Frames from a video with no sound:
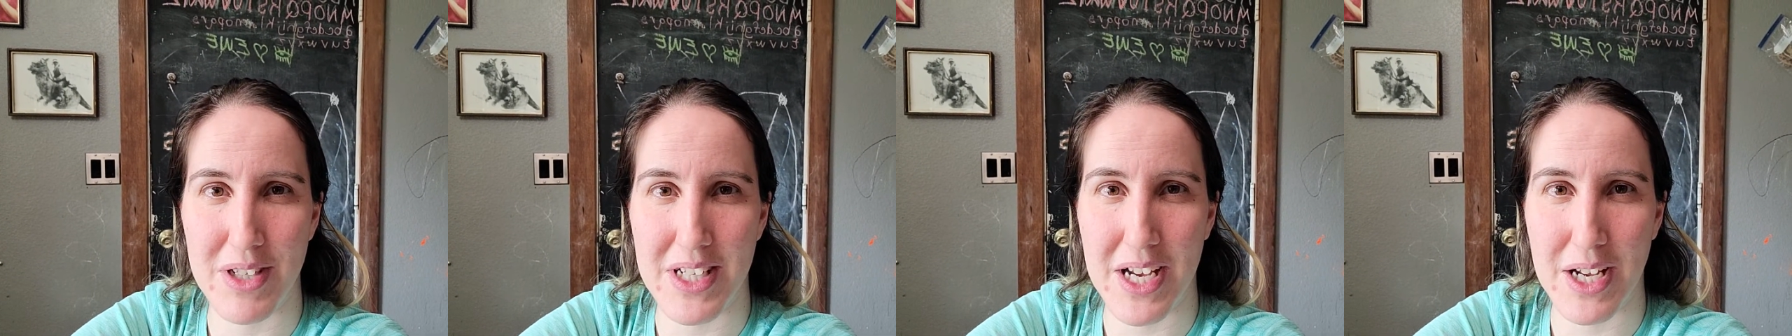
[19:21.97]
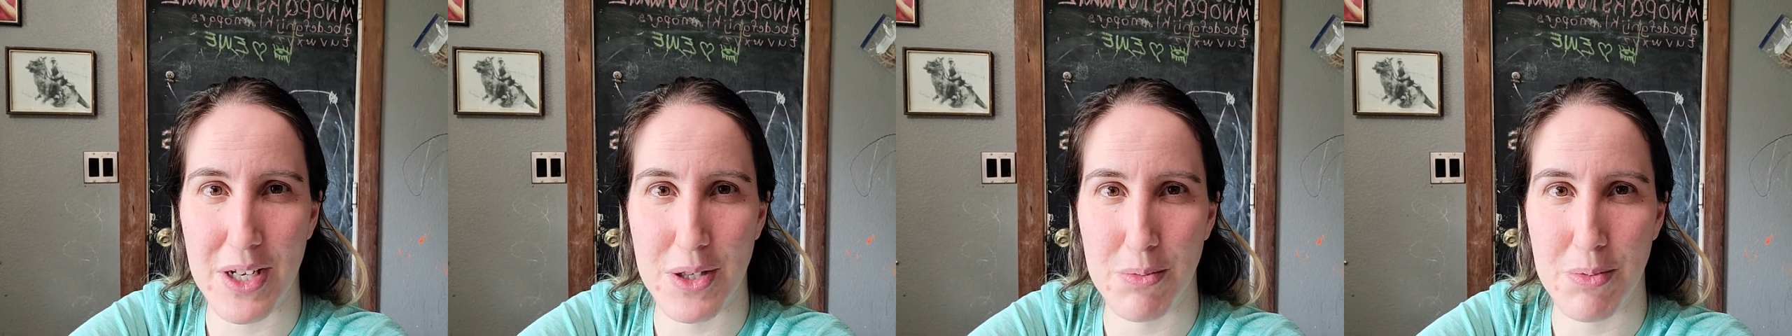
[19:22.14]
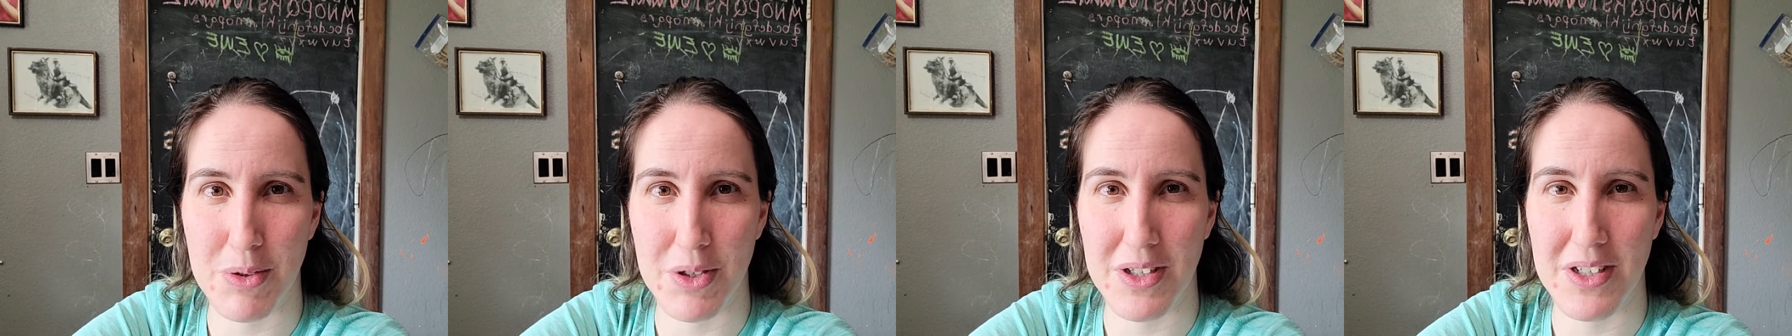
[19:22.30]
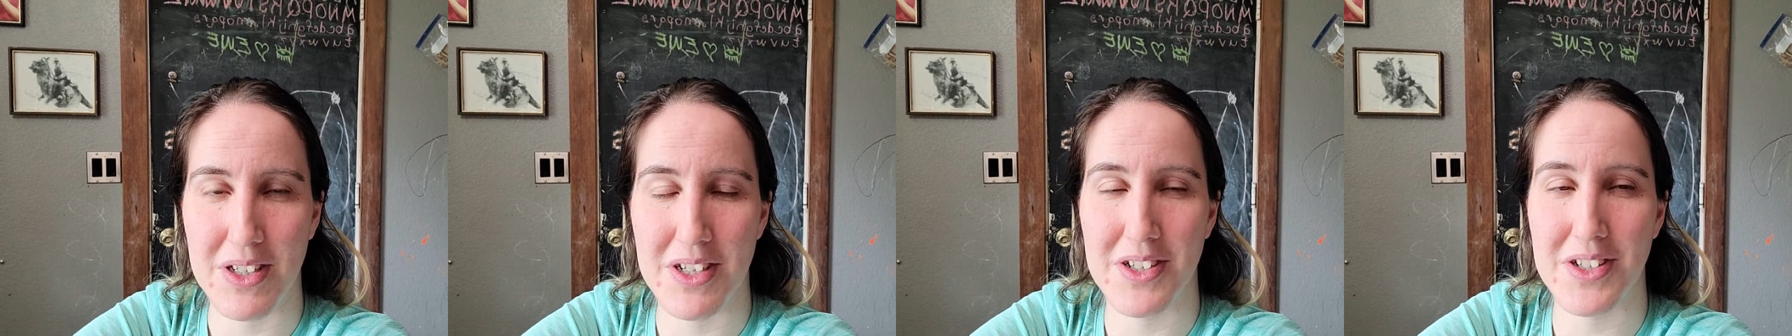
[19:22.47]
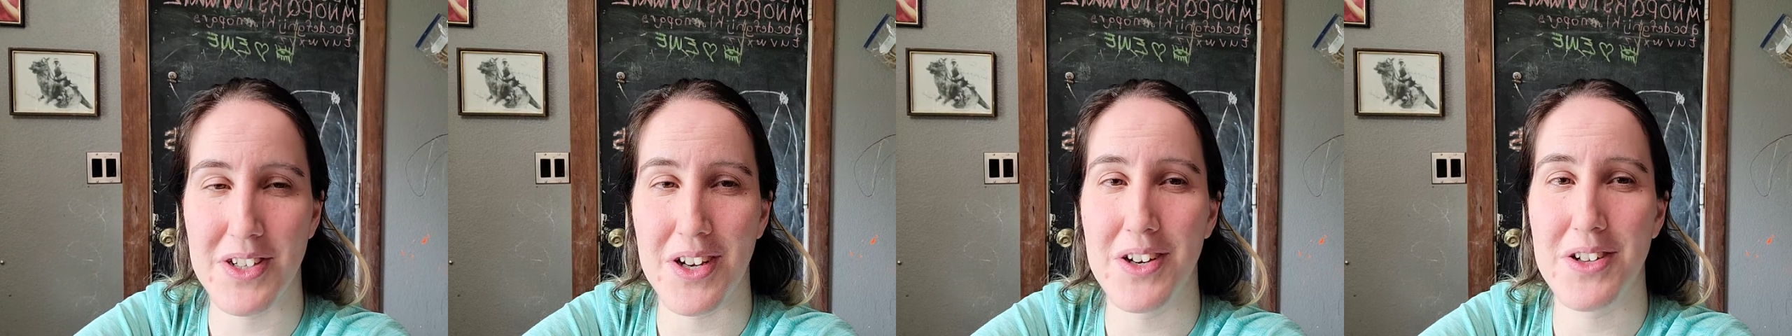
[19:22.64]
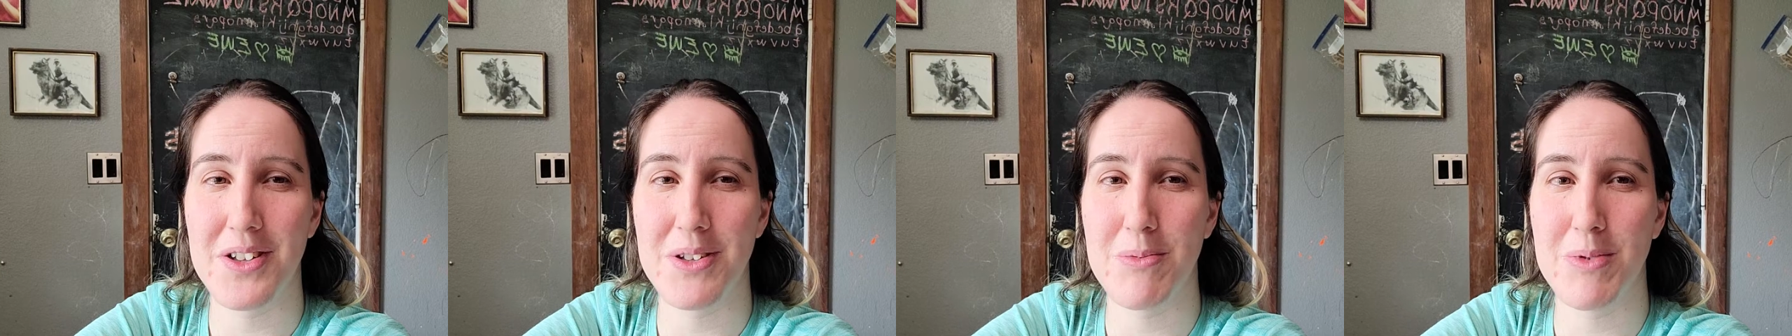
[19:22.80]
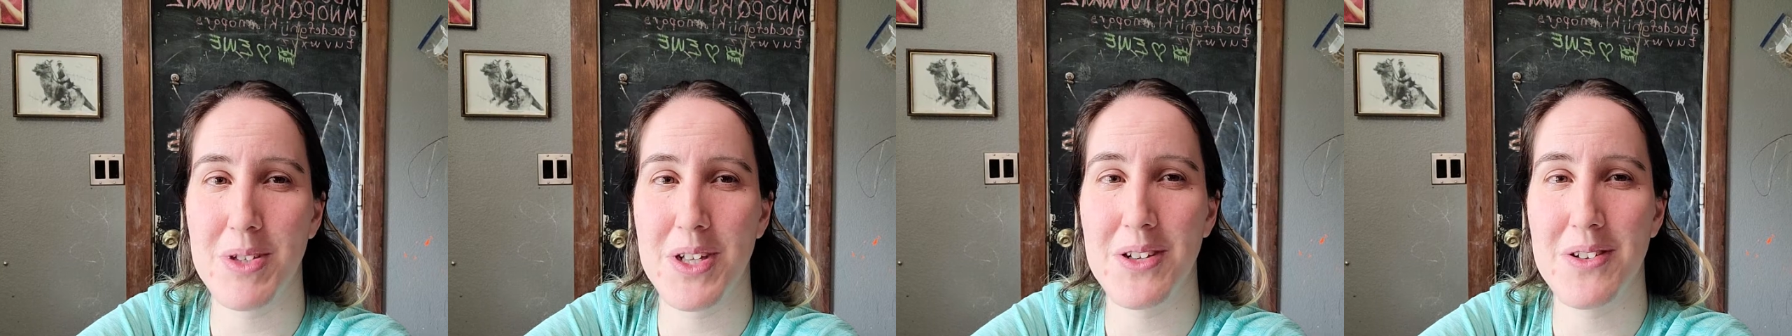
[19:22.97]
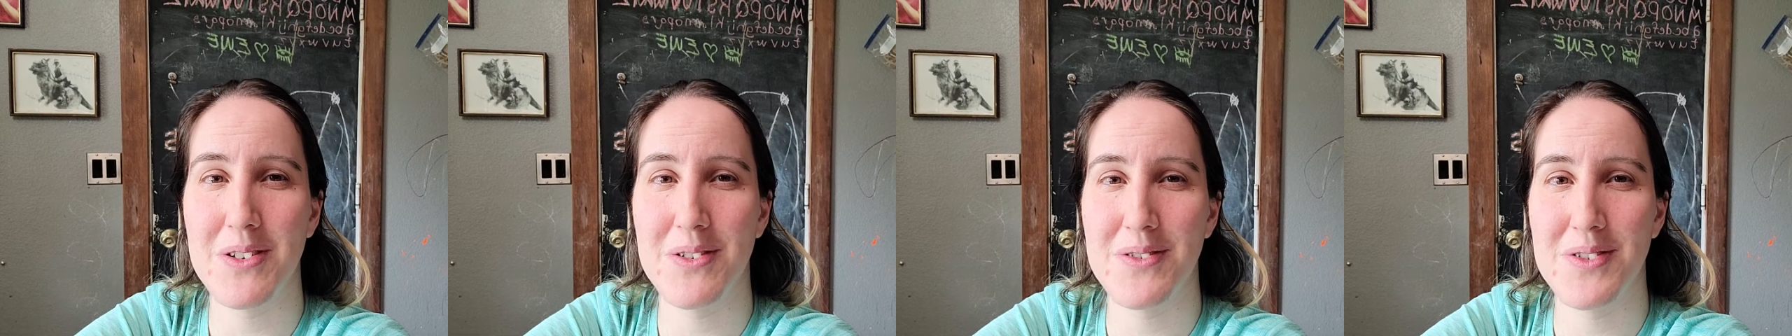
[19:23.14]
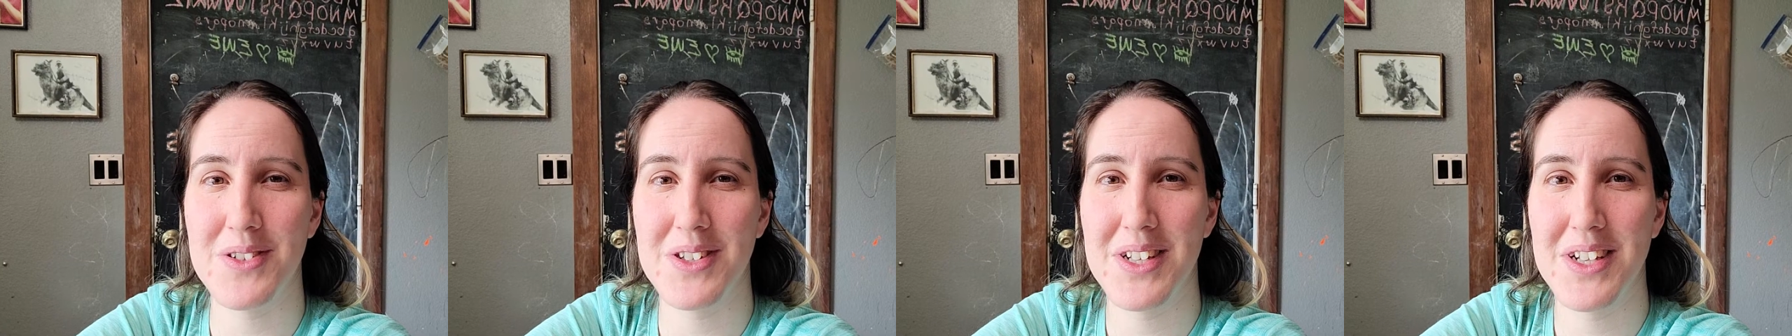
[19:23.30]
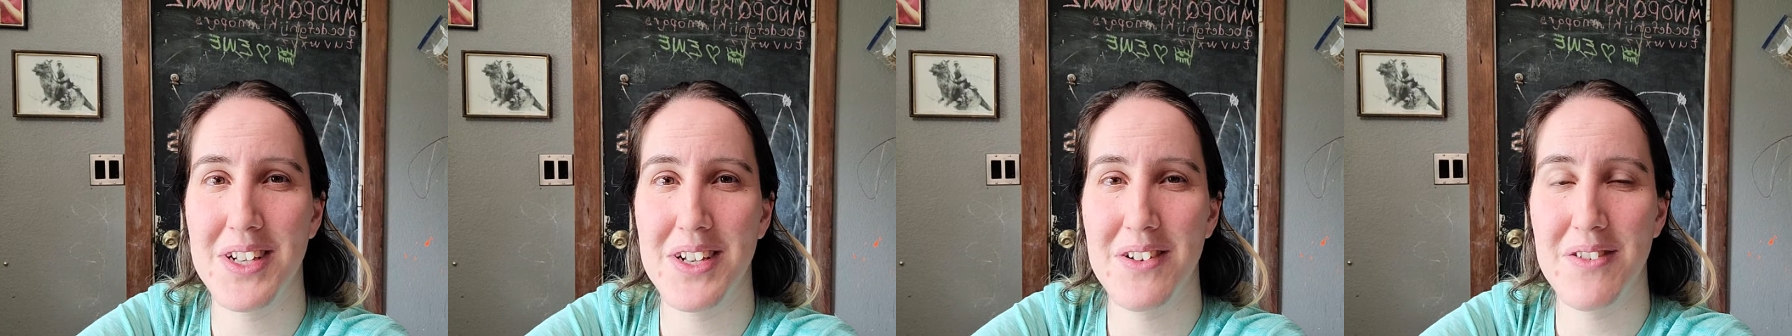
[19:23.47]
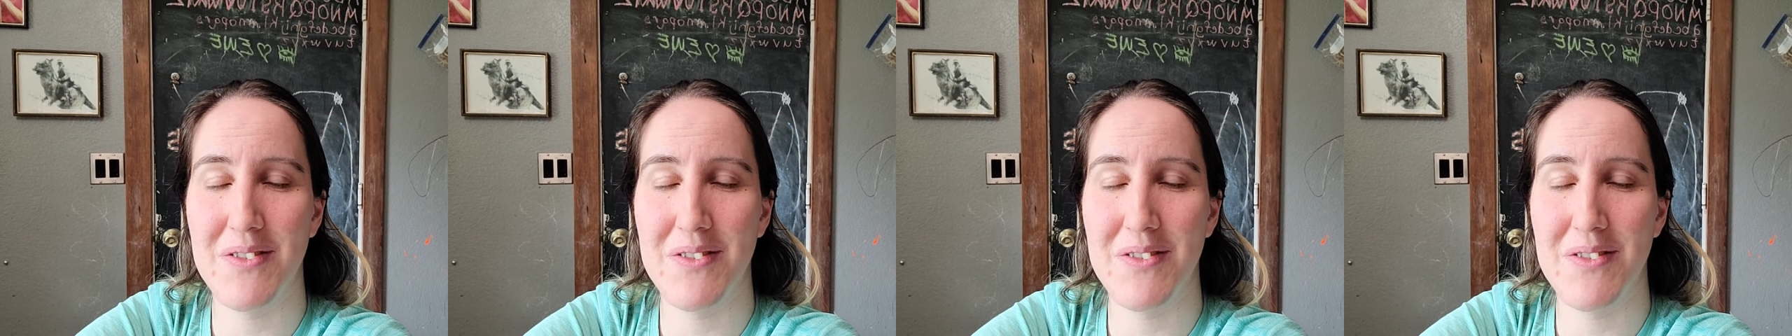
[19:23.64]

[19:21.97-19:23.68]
tax billionaires are themselves